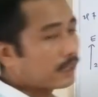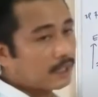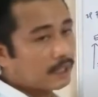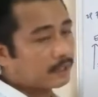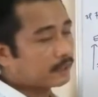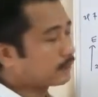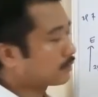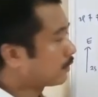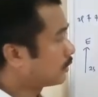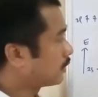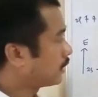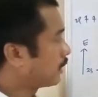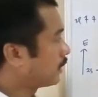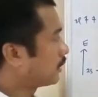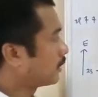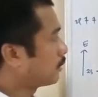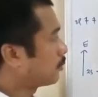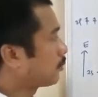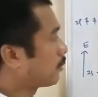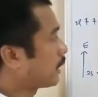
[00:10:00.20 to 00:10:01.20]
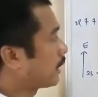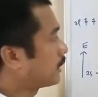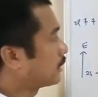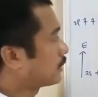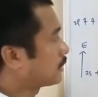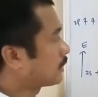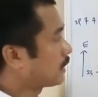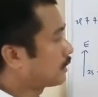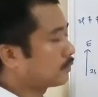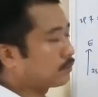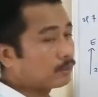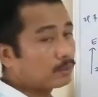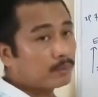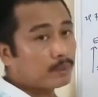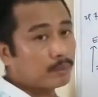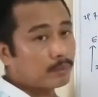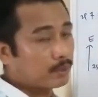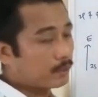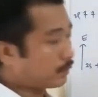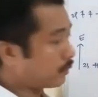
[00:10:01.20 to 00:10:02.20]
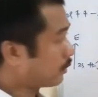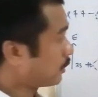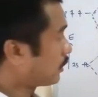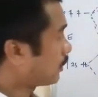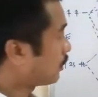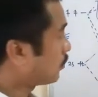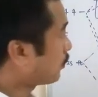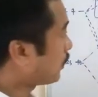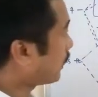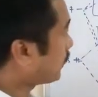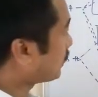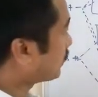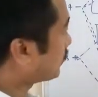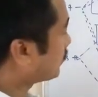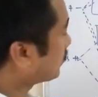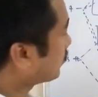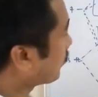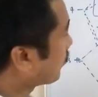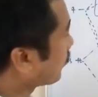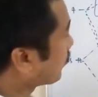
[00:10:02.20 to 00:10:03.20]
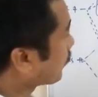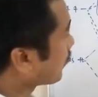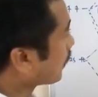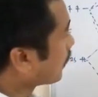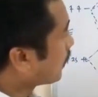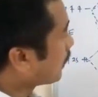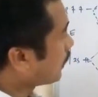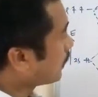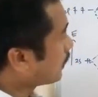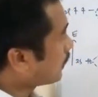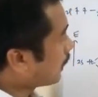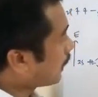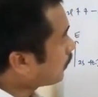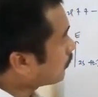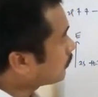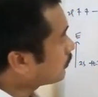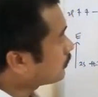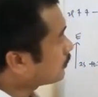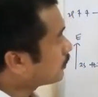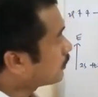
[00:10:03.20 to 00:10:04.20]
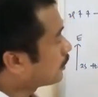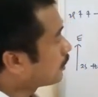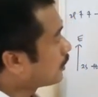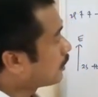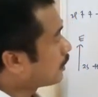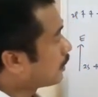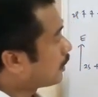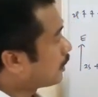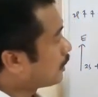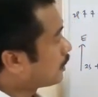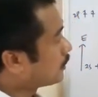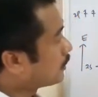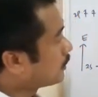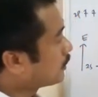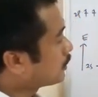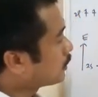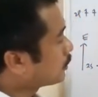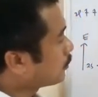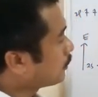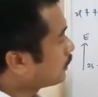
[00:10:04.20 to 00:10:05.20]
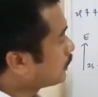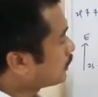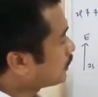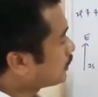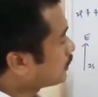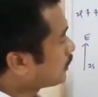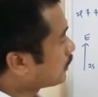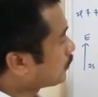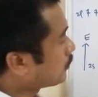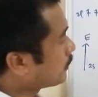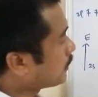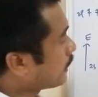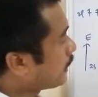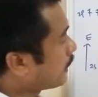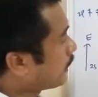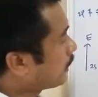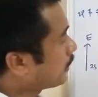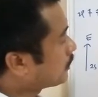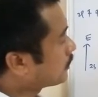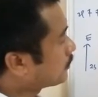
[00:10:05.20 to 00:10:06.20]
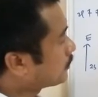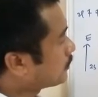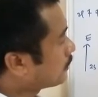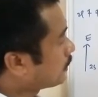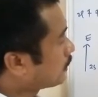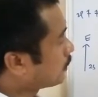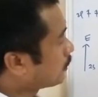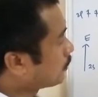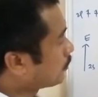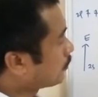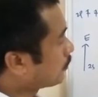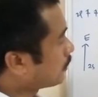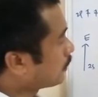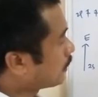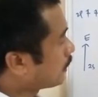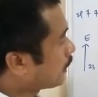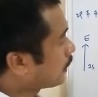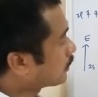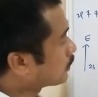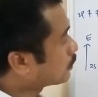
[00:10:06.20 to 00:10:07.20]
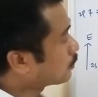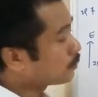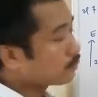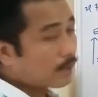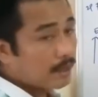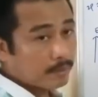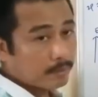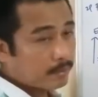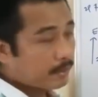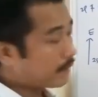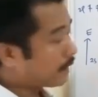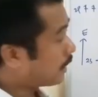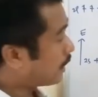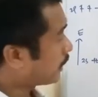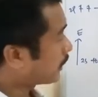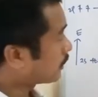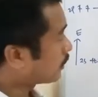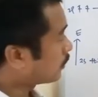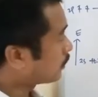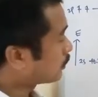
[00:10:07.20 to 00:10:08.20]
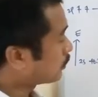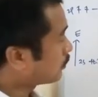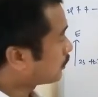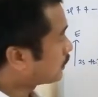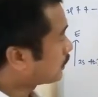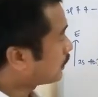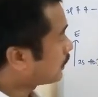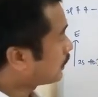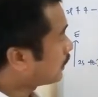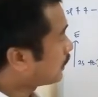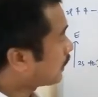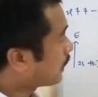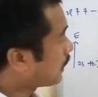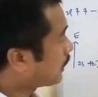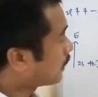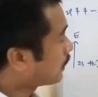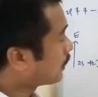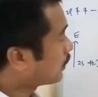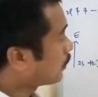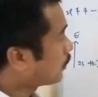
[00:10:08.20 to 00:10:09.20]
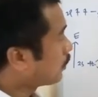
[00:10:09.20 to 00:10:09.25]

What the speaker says: electron in the pi star 2p molecular orbital. And now the species that we have, it has two unpaired electrons we see, and